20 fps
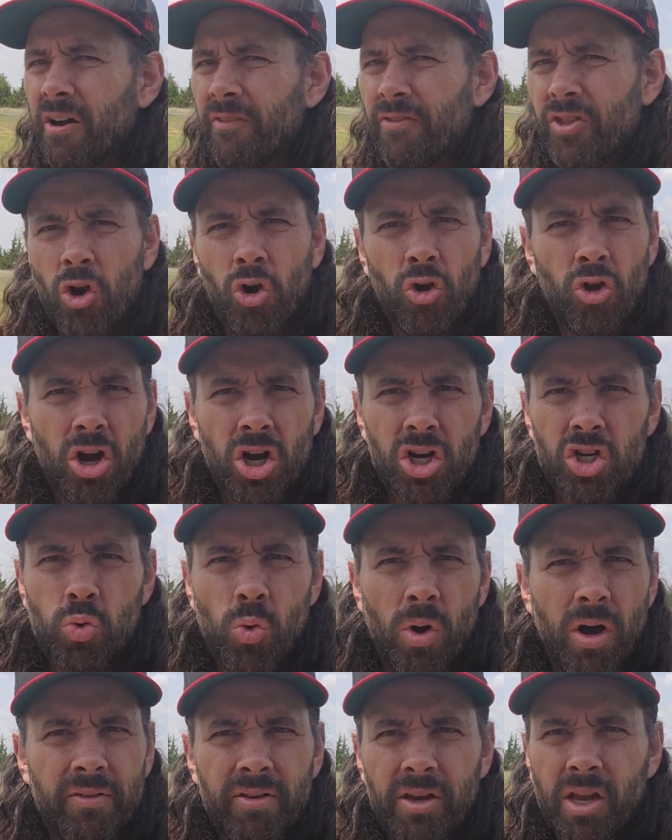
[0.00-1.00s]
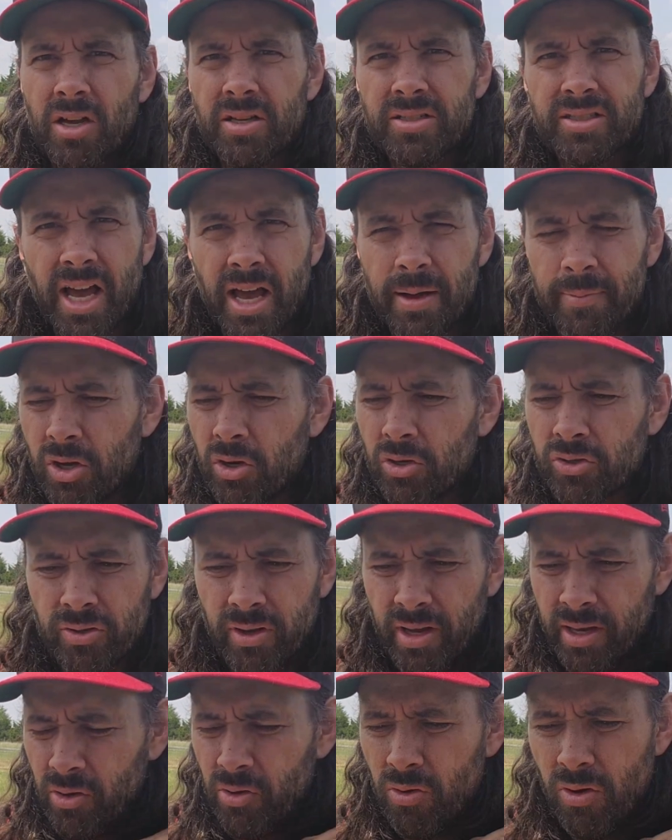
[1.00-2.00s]
of the old R12 a long time ago,
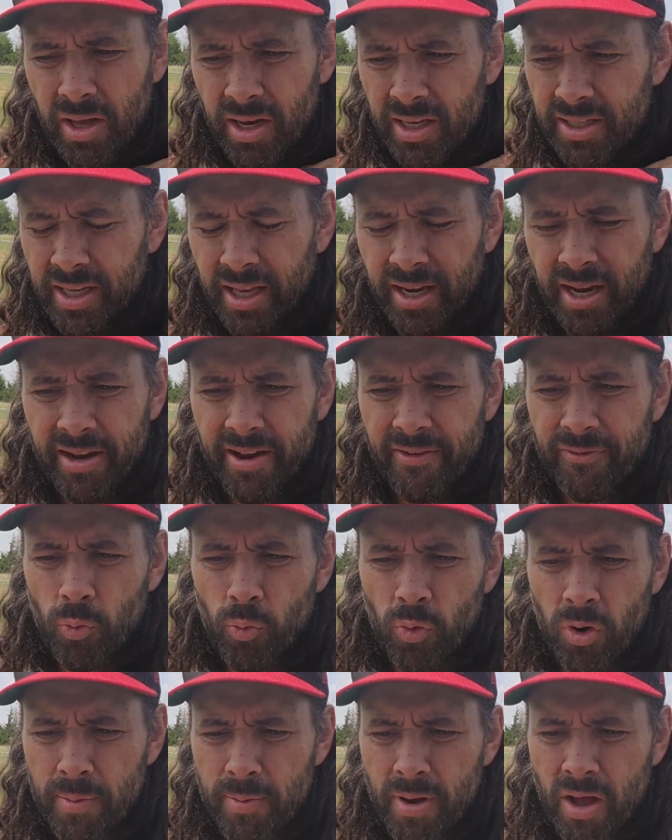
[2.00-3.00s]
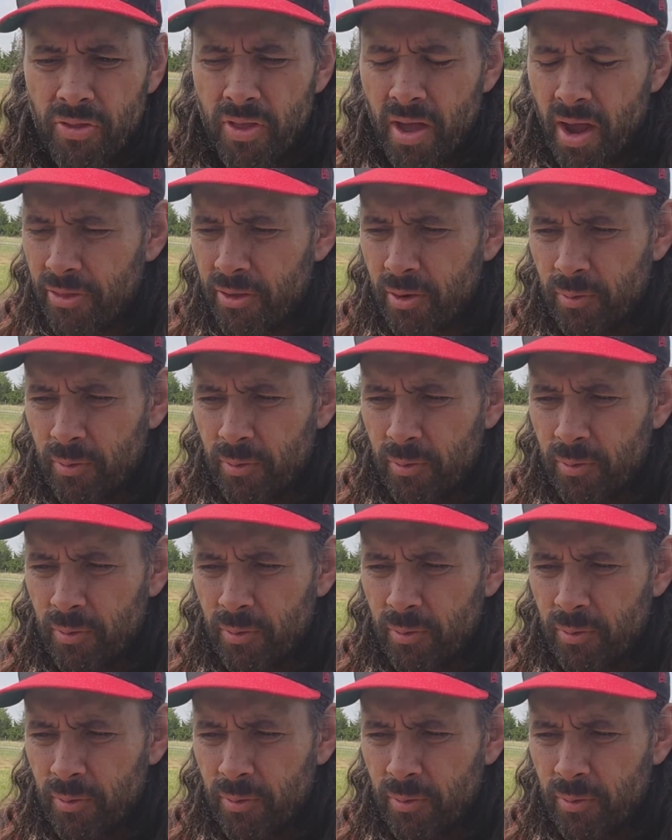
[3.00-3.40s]
so I knew at least I didn't have to worry about that.